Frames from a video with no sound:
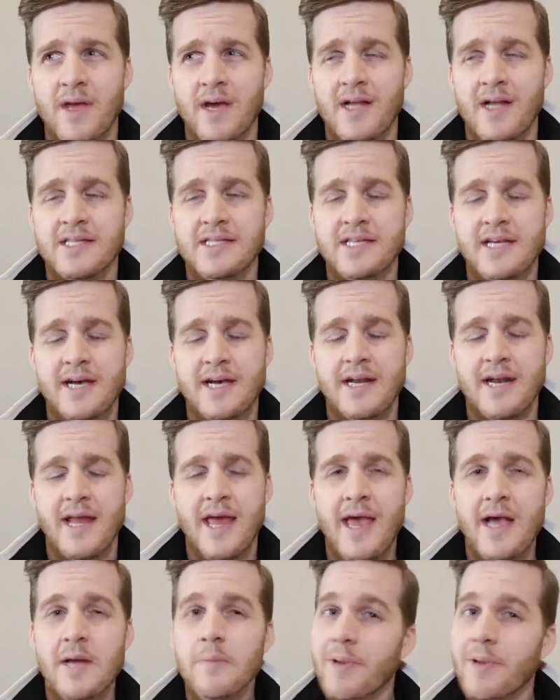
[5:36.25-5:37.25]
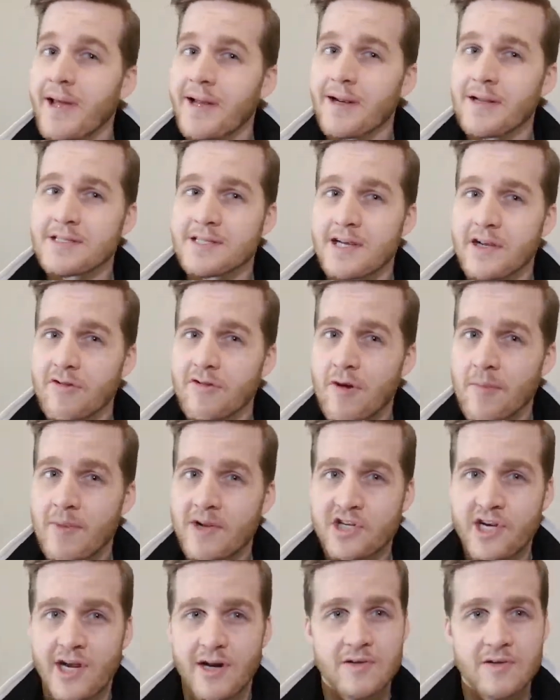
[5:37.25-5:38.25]
It's an eggplant lasagna on my
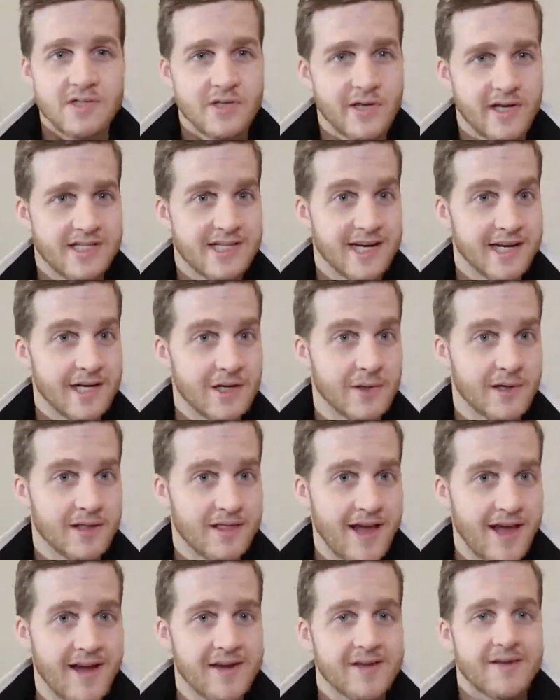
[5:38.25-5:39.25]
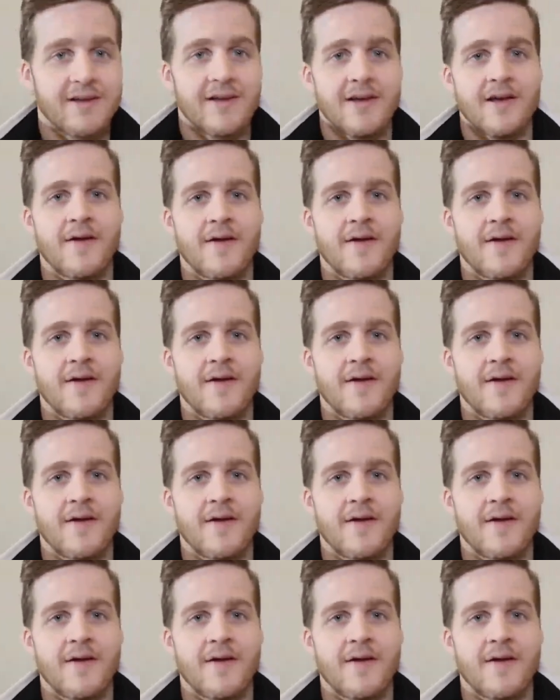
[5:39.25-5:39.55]
channel, so you can take a look at that.